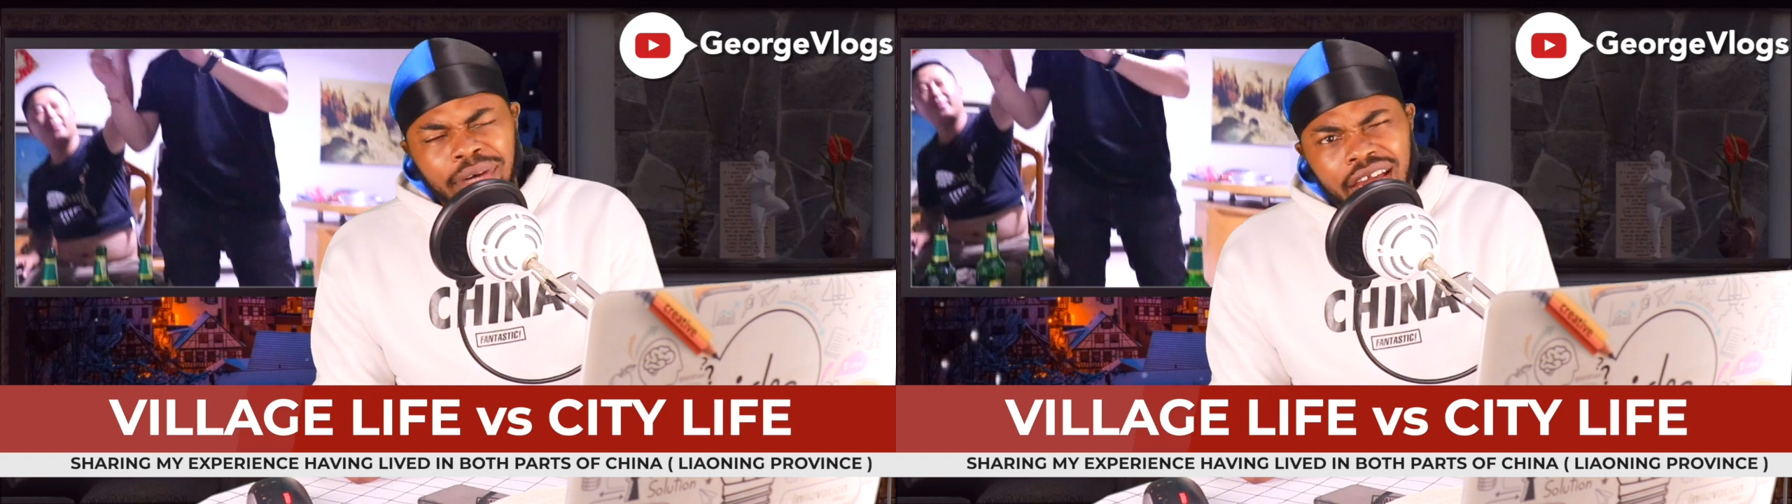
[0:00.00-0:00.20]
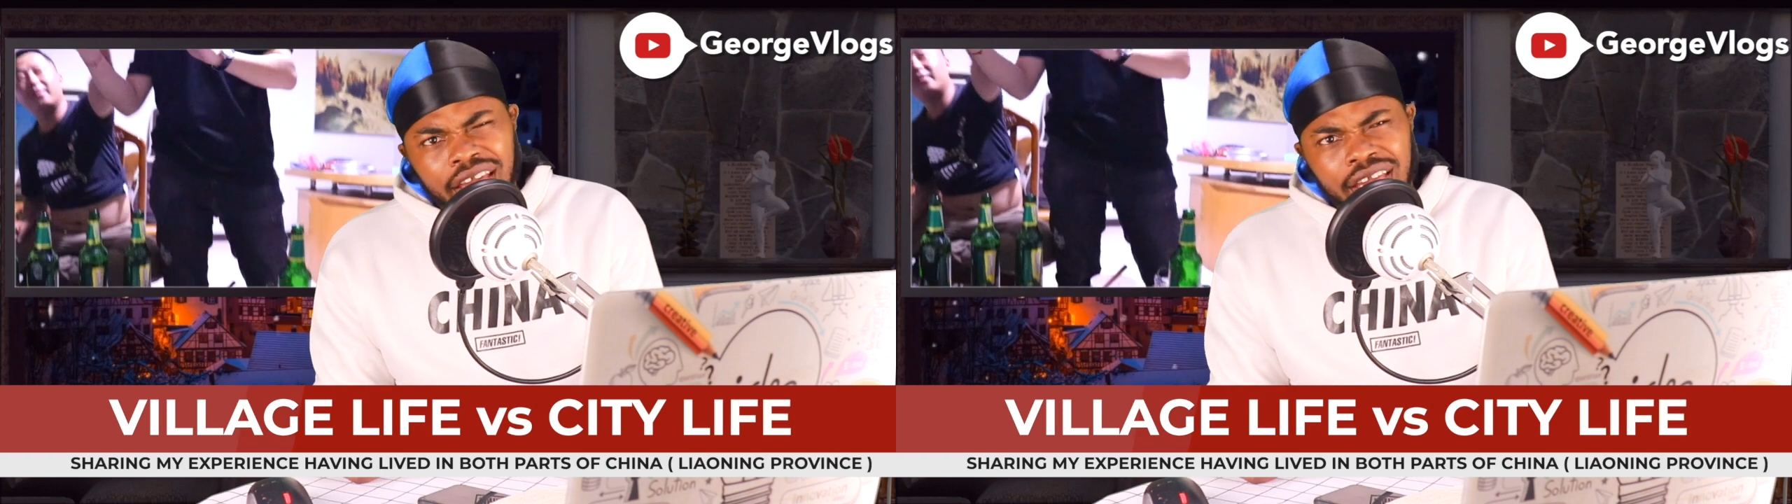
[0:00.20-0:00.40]

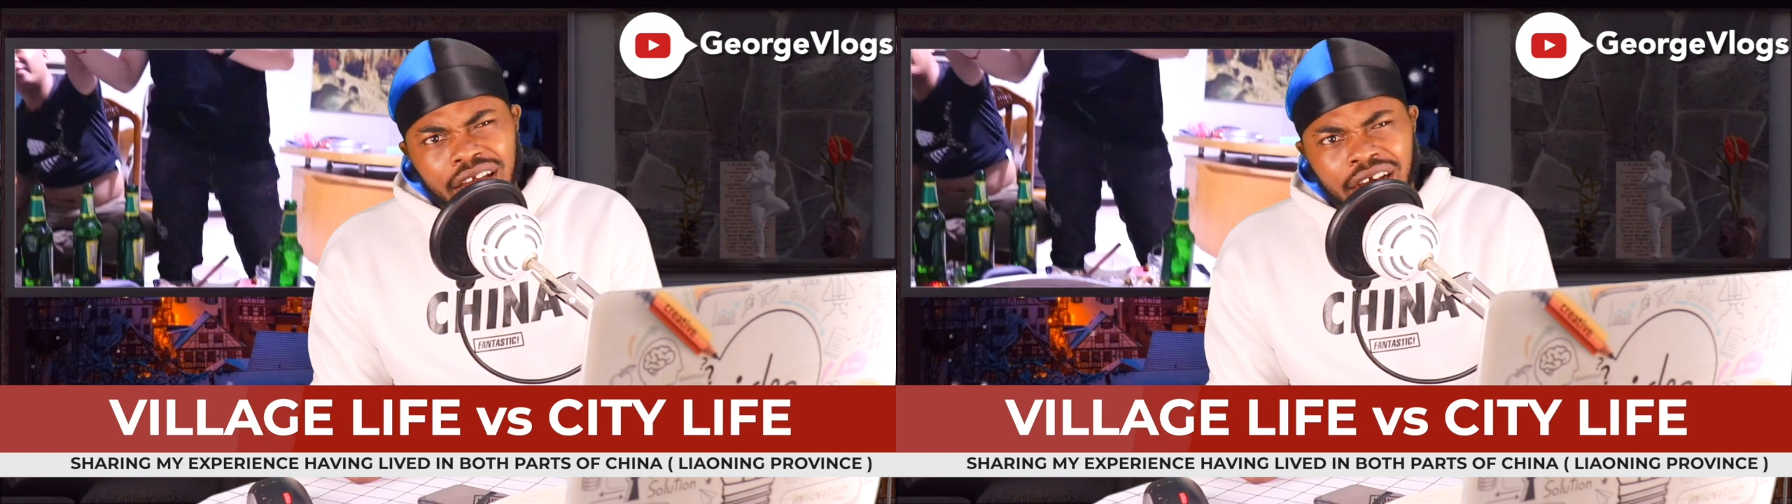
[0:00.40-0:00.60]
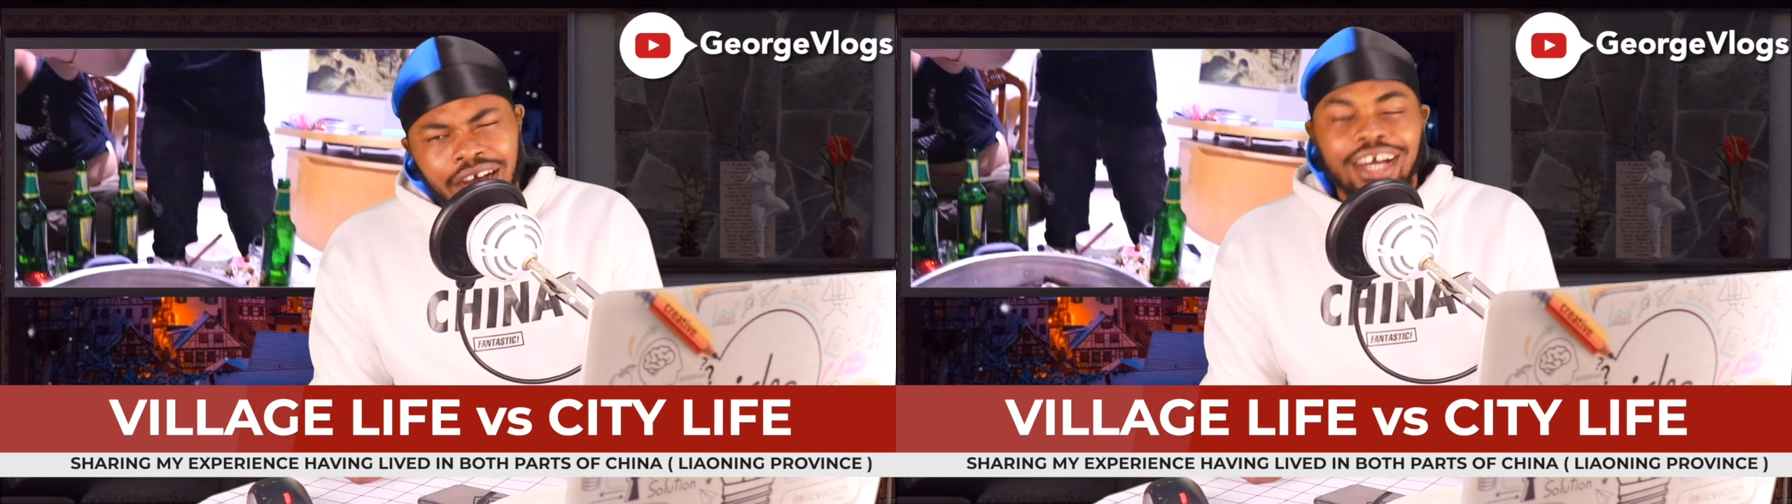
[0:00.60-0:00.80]
Hey,
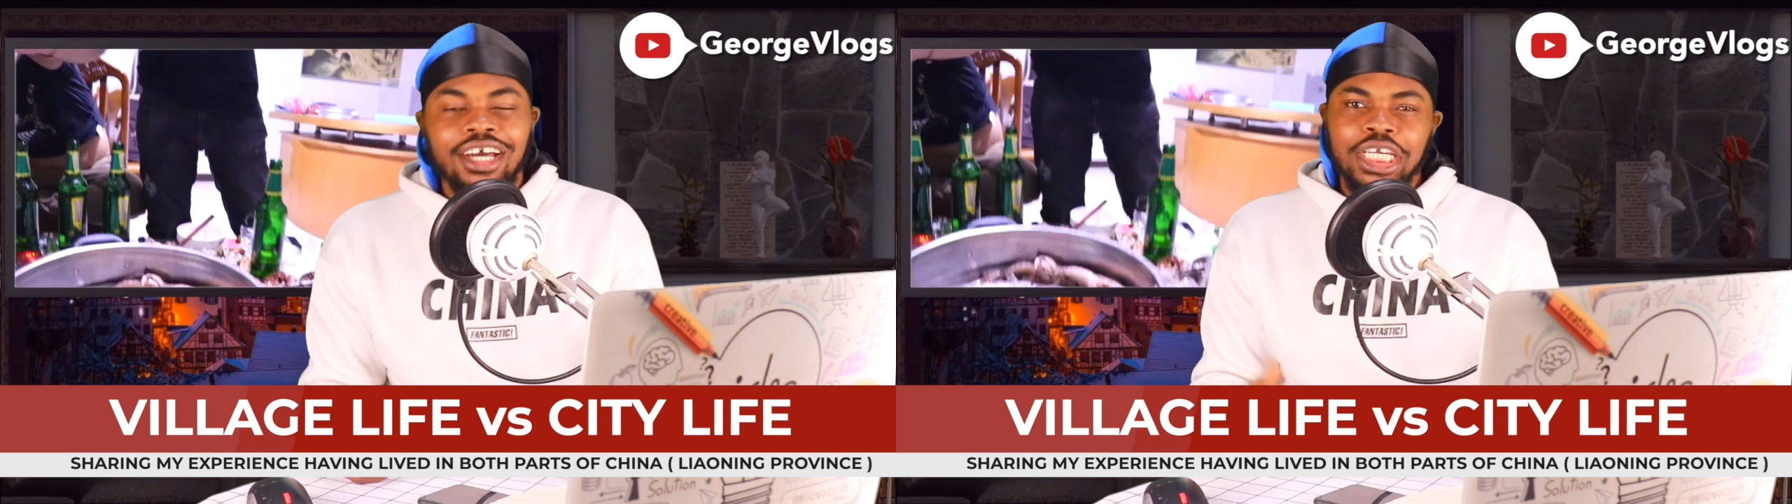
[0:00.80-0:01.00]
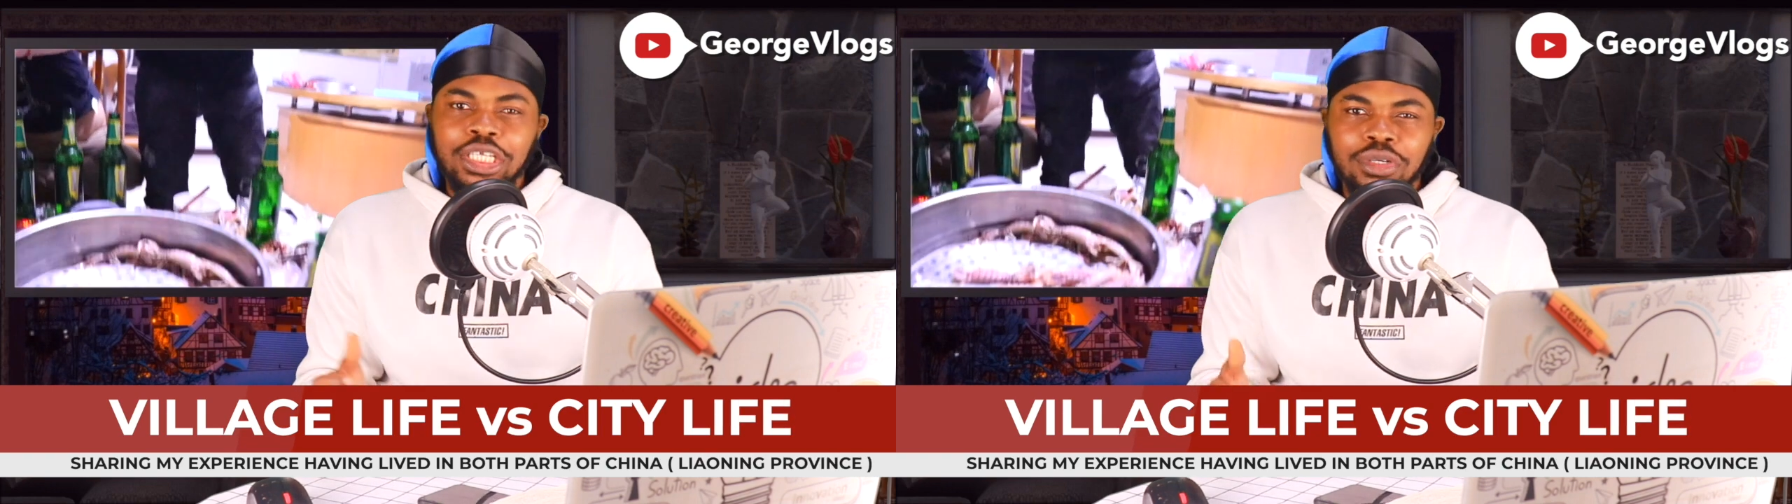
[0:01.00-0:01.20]

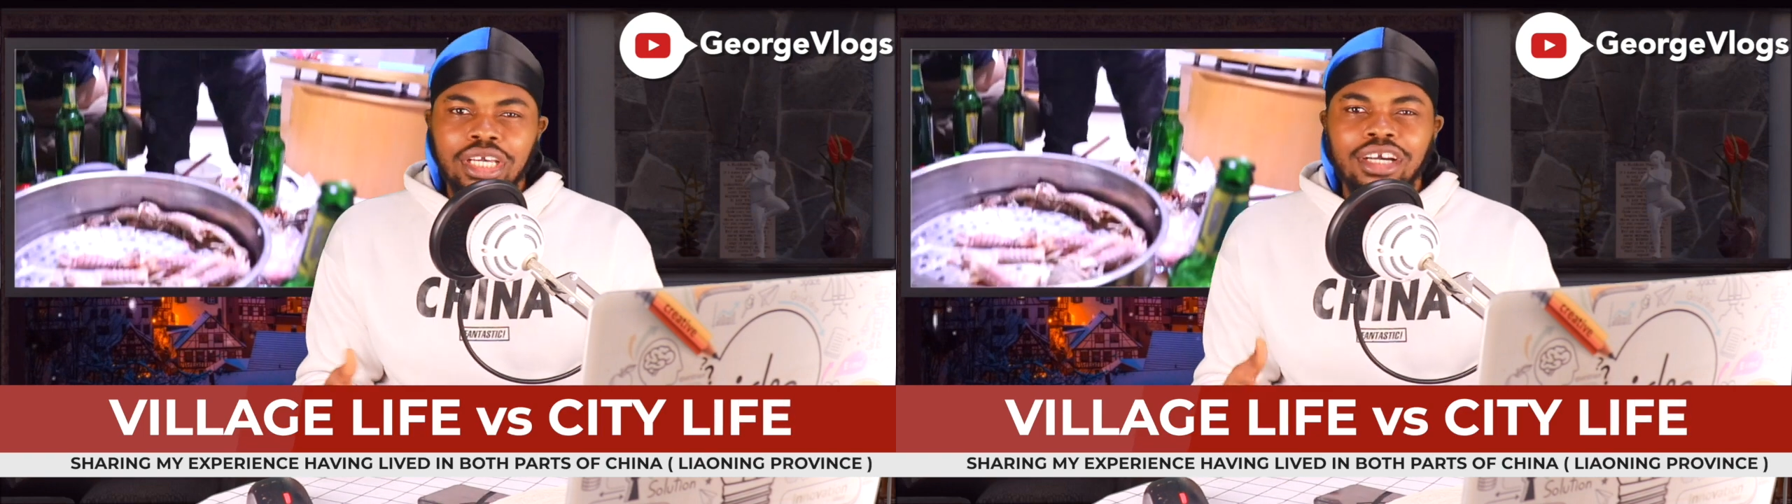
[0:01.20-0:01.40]
they